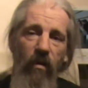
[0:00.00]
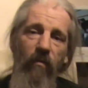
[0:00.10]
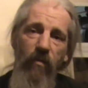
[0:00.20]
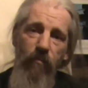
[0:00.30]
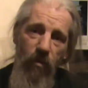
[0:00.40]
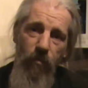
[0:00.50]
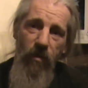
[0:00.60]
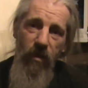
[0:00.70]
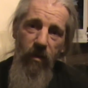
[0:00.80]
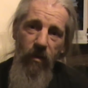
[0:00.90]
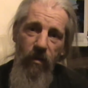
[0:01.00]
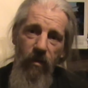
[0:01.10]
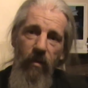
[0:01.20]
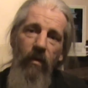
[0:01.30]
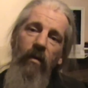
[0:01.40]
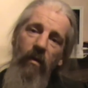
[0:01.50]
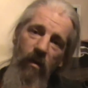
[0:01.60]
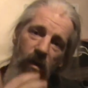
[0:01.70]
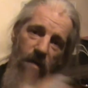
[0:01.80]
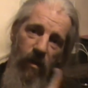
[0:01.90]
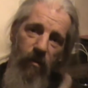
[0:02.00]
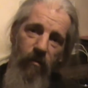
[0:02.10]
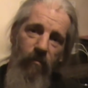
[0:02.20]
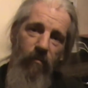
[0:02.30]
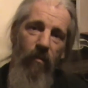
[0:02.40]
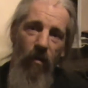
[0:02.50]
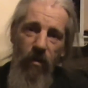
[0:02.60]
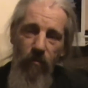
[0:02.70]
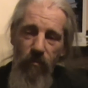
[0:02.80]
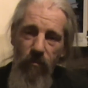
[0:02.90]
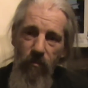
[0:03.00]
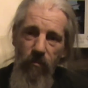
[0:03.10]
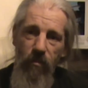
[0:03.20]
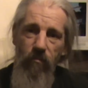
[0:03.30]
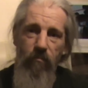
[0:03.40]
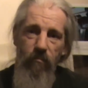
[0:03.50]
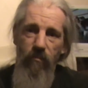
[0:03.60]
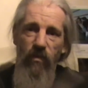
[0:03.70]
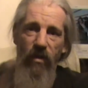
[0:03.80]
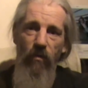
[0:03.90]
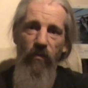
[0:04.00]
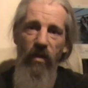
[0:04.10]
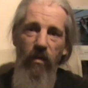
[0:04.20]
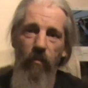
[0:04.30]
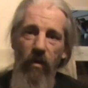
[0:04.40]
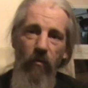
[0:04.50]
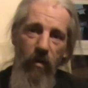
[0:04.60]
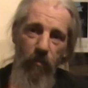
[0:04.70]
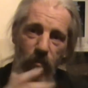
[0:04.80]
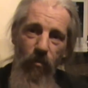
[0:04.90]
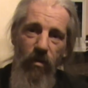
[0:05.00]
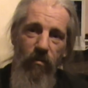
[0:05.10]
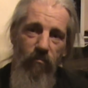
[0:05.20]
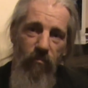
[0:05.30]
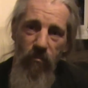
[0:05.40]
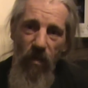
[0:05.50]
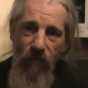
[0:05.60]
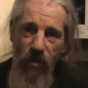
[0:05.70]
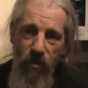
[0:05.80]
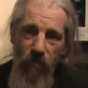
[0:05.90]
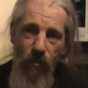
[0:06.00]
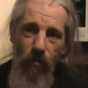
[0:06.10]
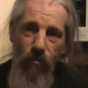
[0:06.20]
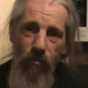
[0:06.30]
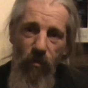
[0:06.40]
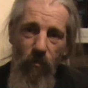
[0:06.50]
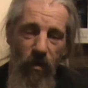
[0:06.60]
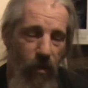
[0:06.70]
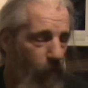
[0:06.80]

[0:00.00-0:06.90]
it properly, and then I can send off an email and then people can have a look at them properly.